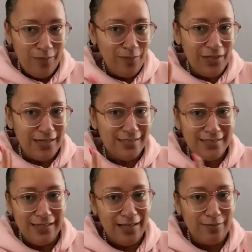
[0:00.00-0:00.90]
because
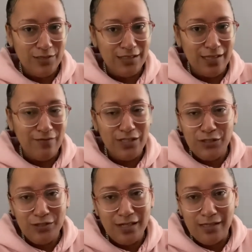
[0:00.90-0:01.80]
I'm just loving this.
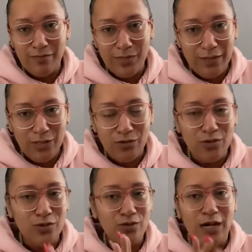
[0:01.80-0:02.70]
You know, I love baby
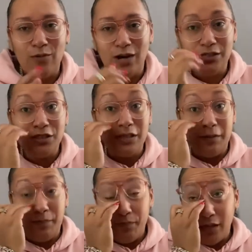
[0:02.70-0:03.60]
Grogu. I watched
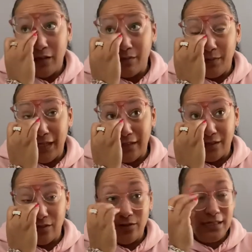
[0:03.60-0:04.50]
The
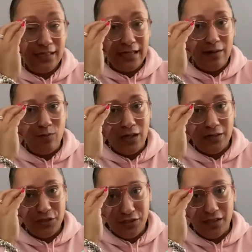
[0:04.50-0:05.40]
Mandalorian. Now I'm
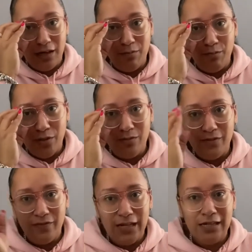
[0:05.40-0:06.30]
watching Boba
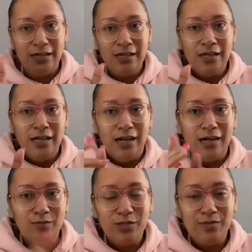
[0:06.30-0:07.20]
Fett
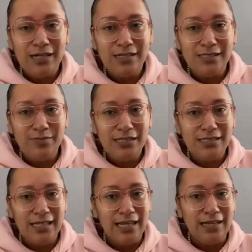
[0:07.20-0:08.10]
with my
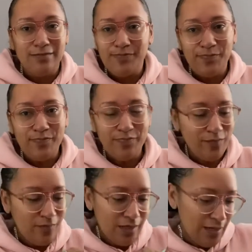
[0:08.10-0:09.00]
husband. And
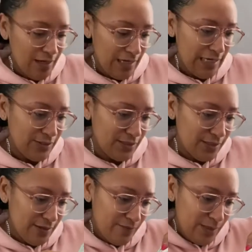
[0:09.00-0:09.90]
I just
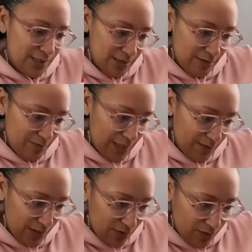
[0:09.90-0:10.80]
love me some
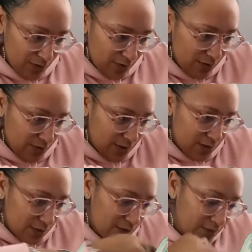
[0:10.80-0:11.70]
baby Grogu. He's
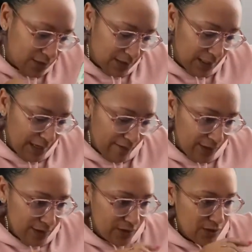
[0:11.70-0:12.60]
the cutest thing
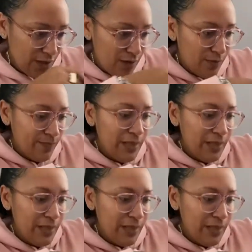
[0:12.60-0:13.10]
ever. So